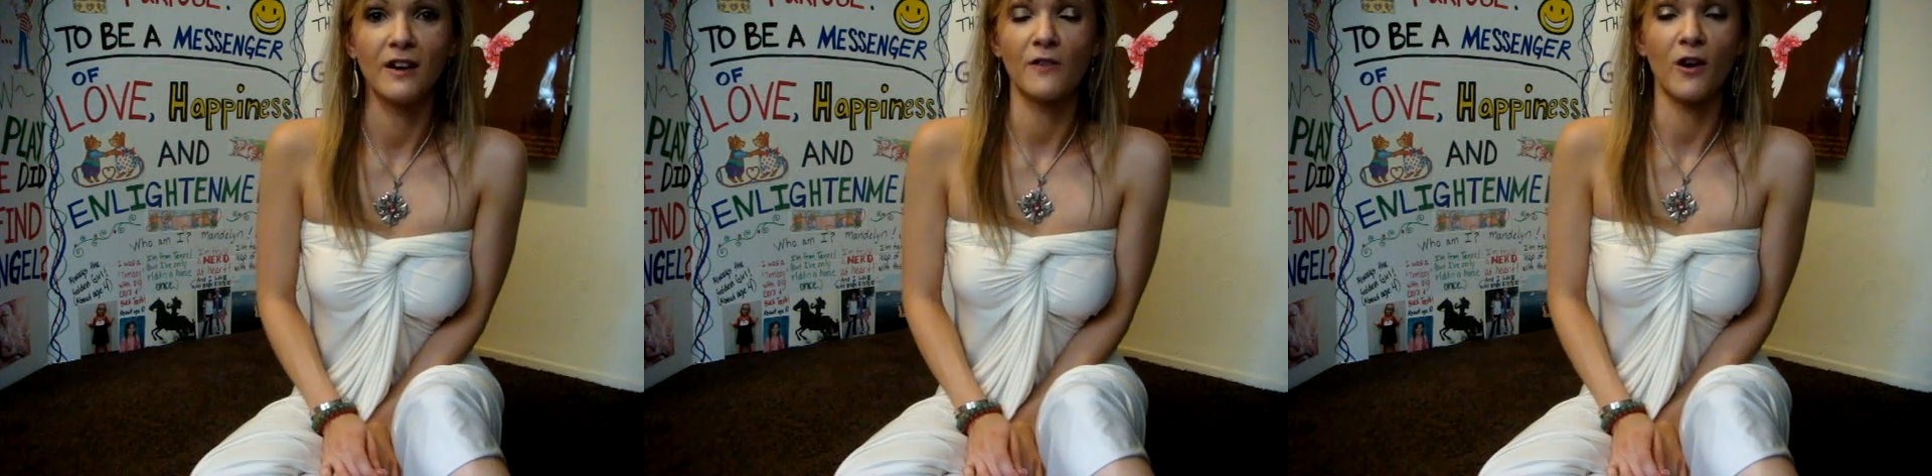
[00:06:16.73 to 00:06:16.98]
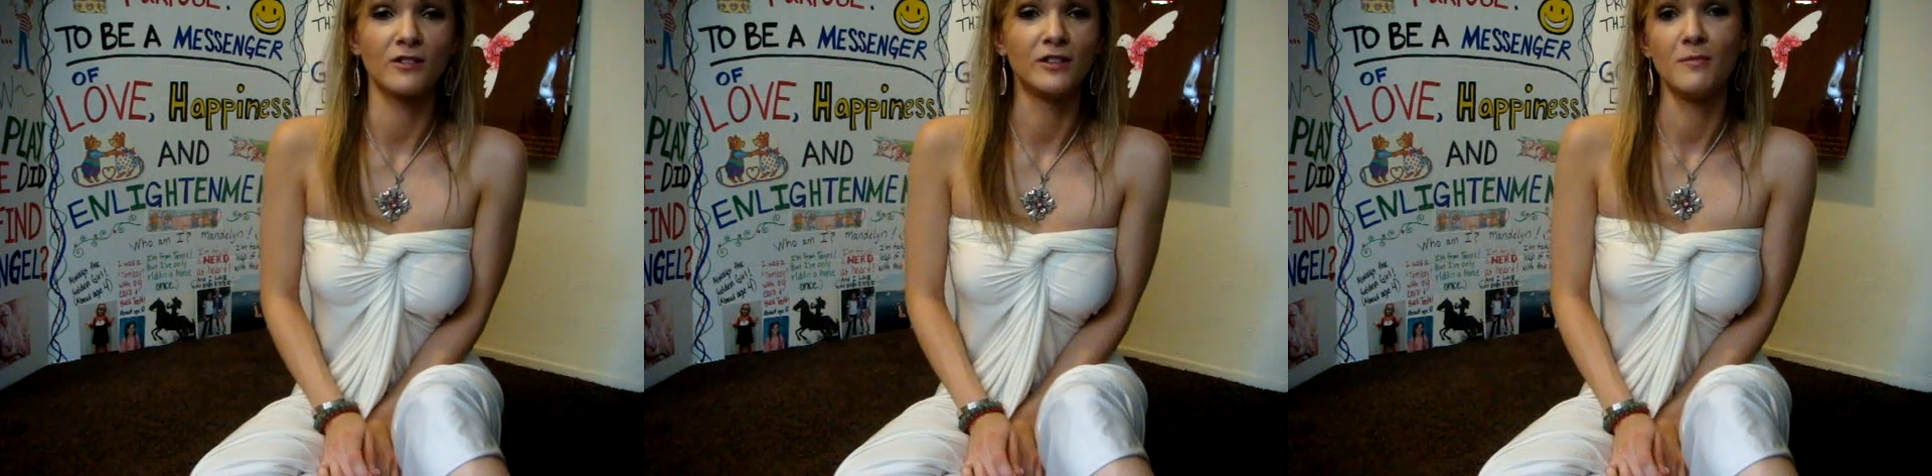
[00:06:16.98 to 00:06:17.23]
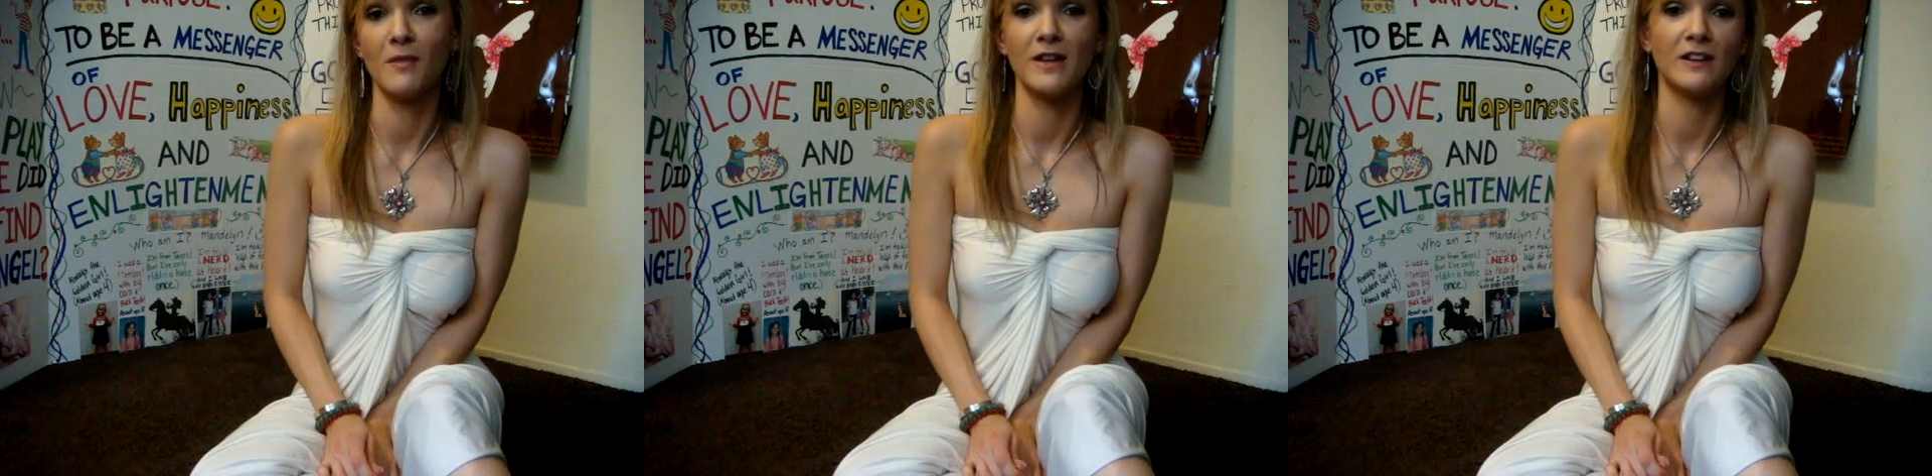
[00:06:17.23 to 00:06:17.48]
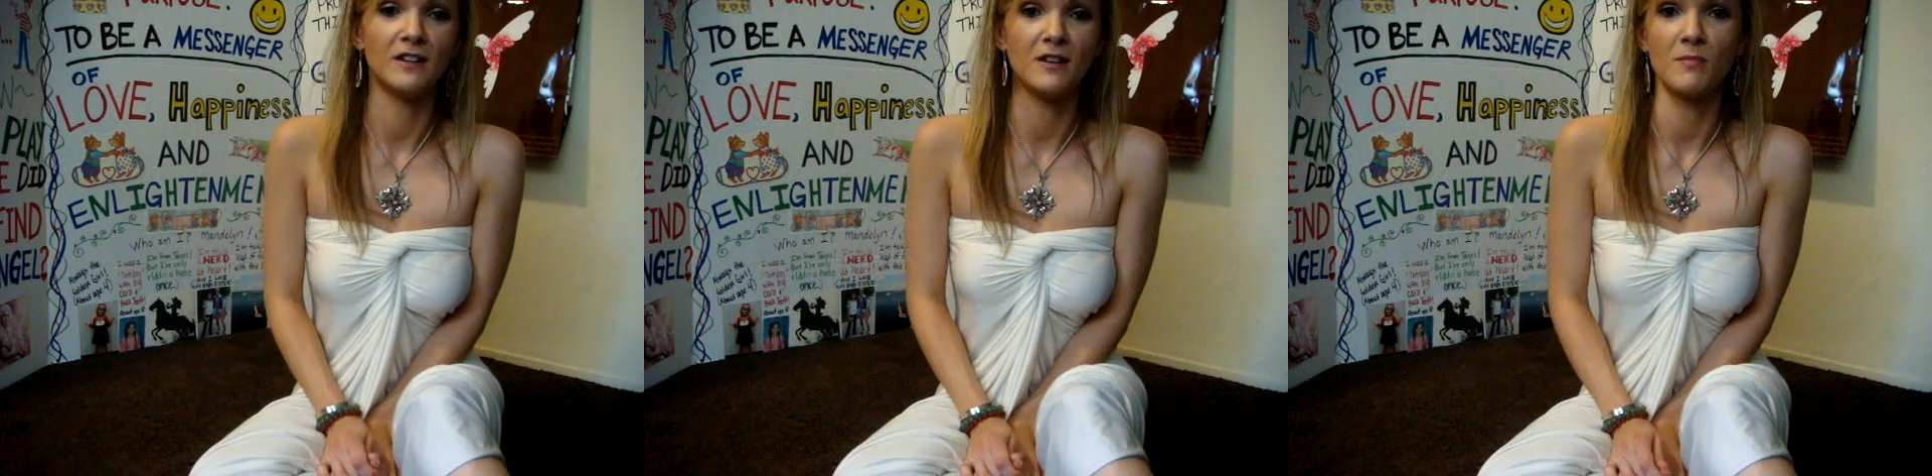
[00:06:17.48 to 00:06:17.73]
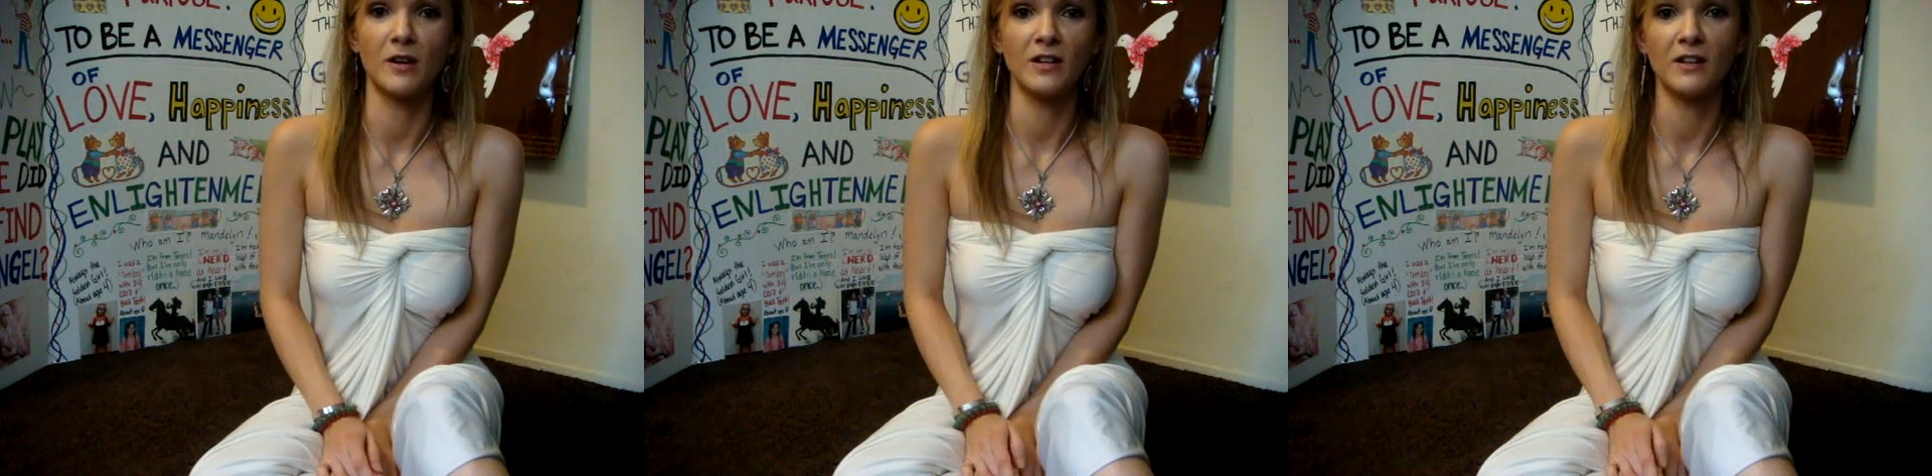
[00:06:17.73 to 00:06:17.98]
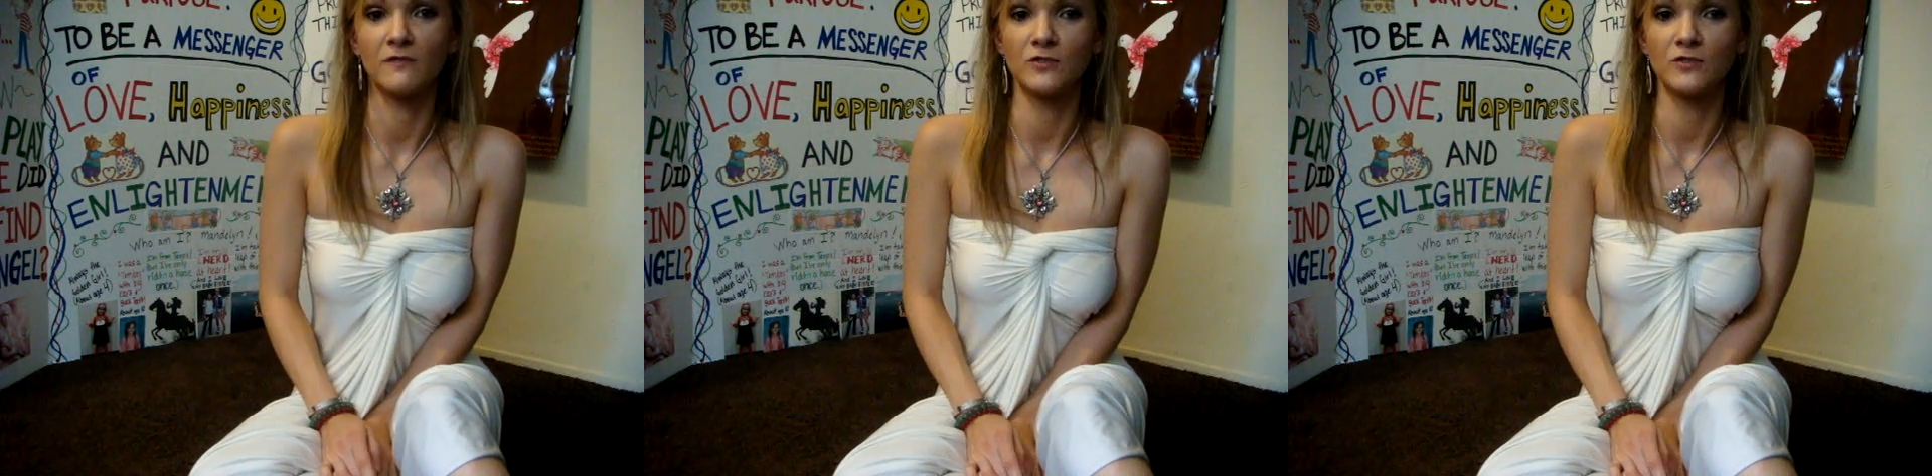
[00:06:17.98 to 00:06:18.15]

I've hardly made any money.